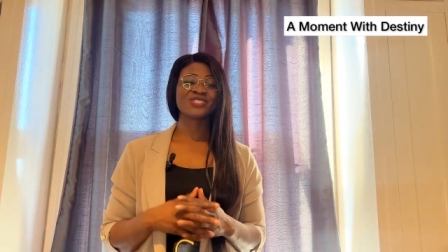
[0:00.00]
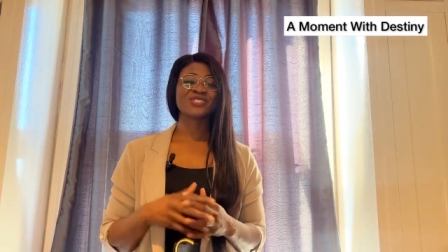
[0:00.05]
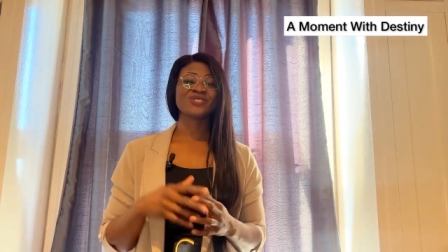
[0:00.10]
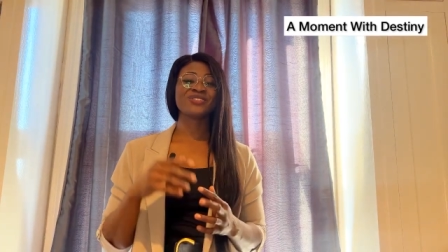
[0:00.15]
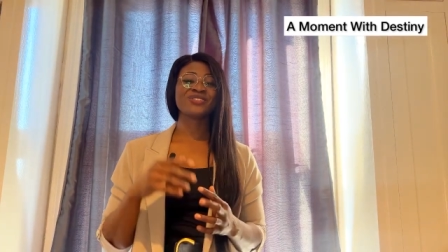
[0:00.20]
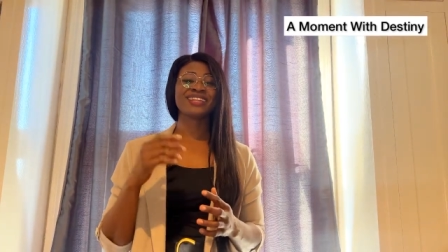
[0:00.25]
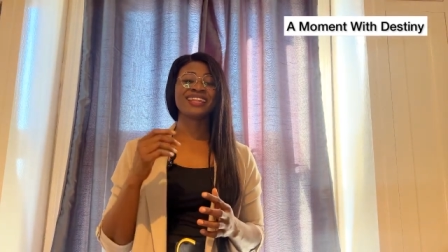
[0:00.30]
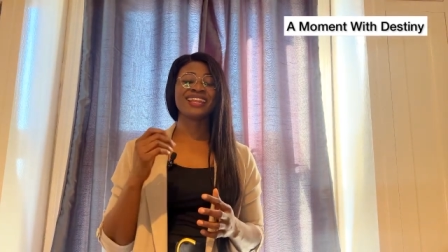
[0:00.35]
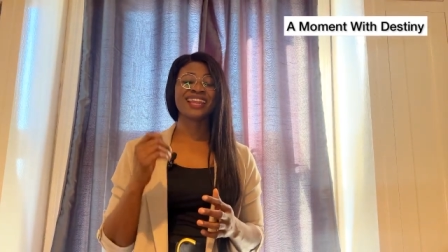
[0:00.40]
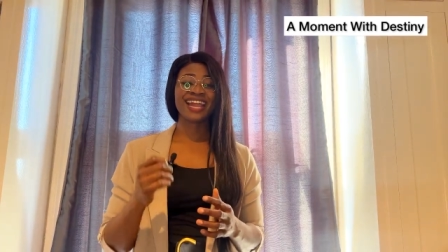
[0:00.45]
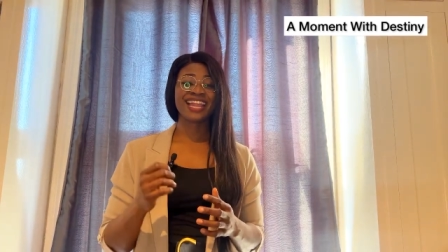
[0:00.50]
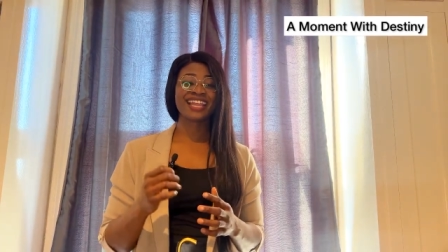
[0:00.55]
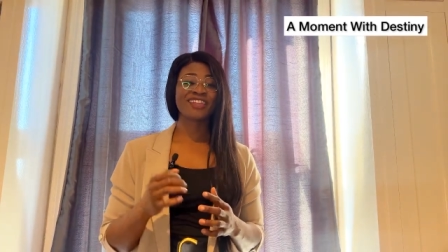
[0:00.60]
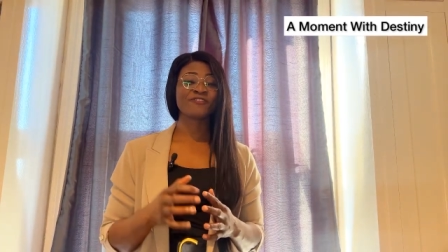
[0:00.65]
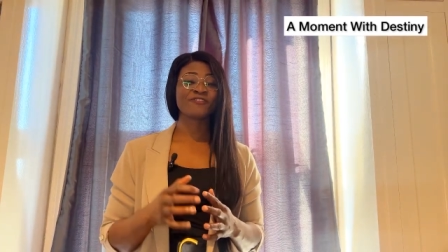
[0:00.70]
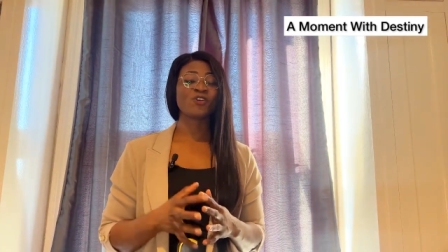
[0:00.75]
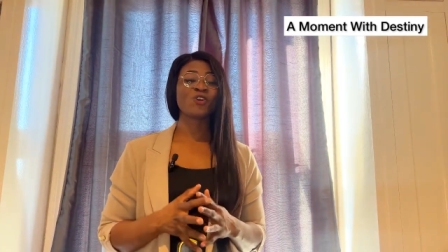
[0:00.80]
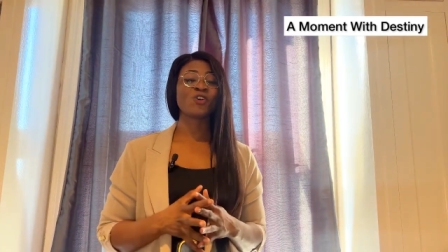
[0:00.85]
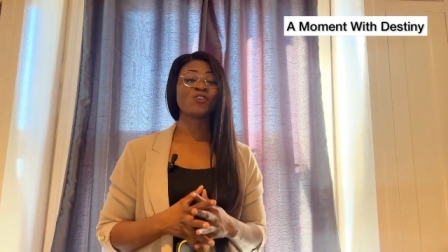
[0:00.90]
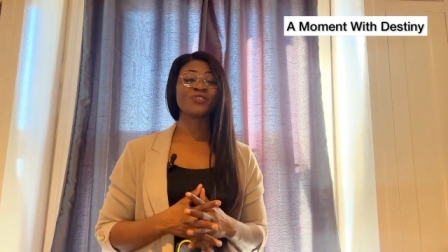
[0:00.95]
to the
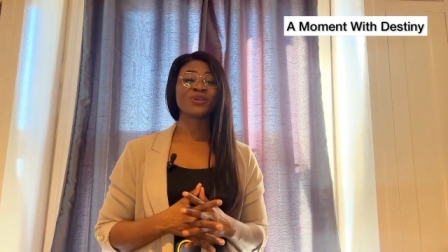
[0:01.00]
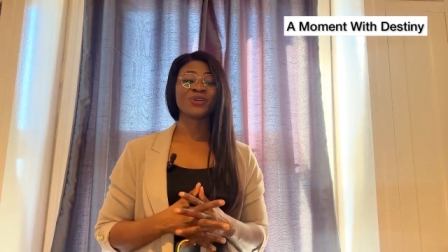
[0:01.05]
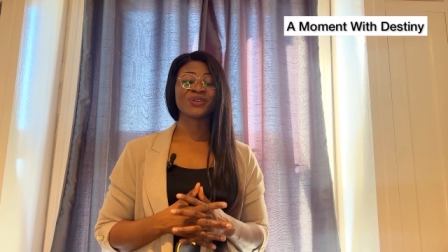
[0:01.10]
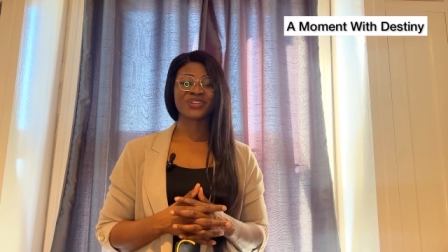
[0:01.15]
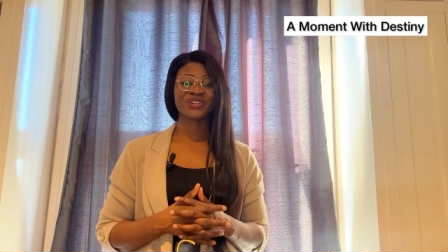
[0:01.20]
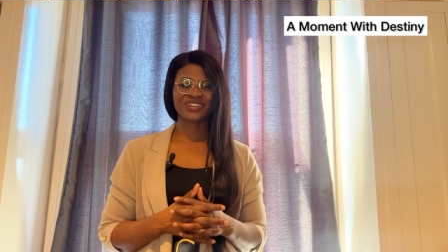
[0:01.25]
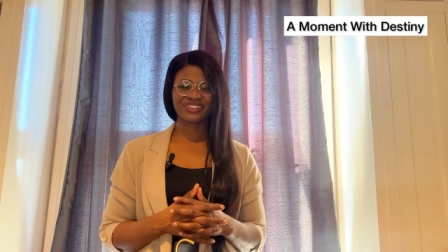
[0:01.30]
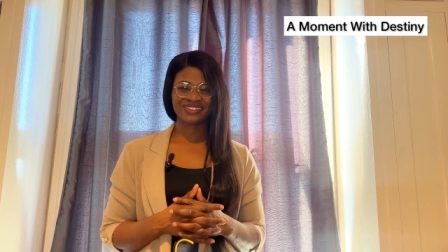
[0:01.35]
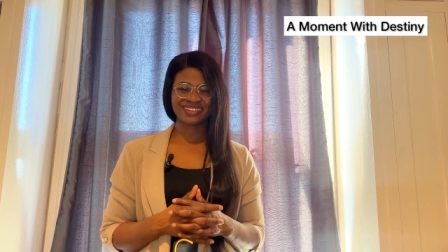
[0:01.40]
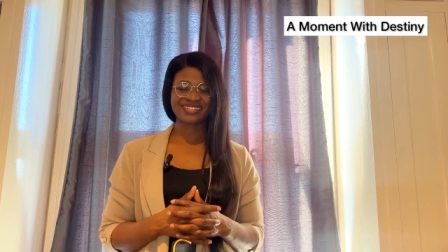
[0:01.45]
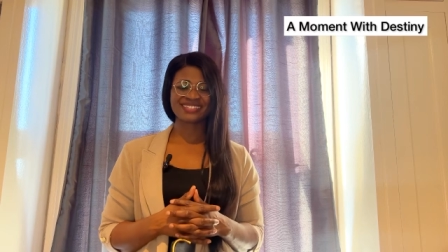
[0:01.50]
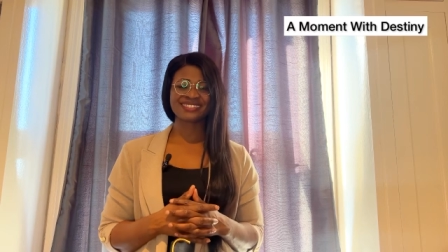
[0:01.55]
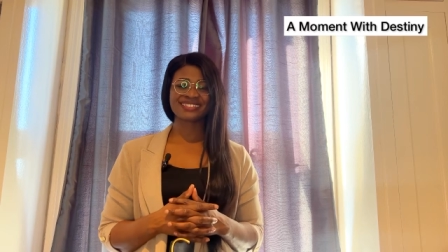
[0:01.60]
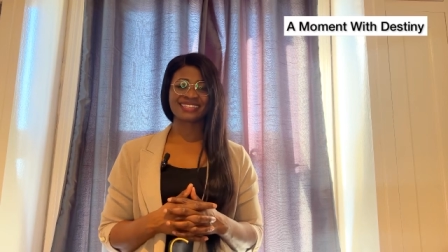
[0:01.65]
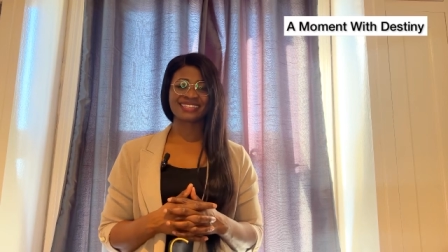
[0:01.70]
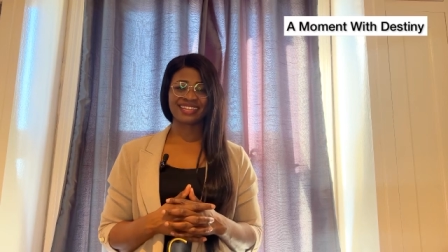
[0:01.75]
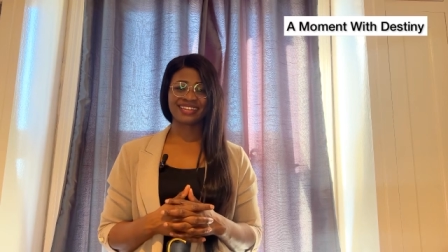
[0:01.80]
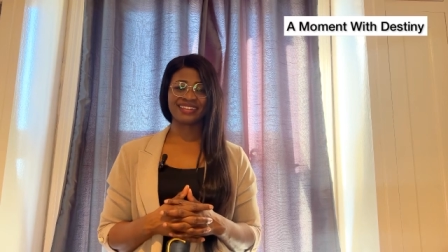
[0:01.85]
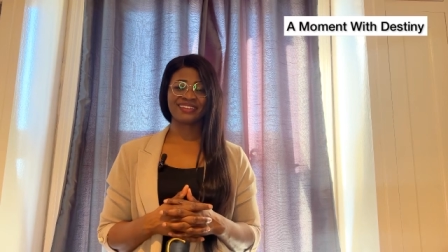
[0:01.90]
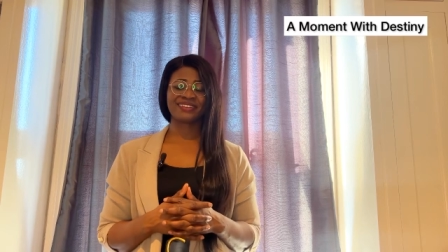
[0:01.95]
life of a
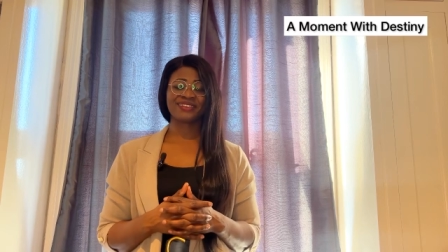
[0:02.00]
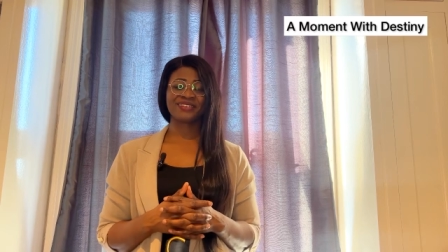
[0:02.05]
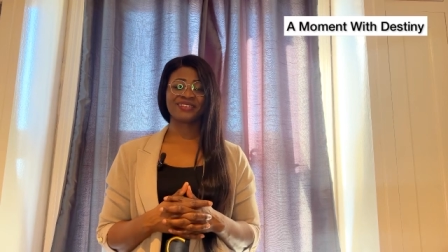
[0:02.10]
Christian,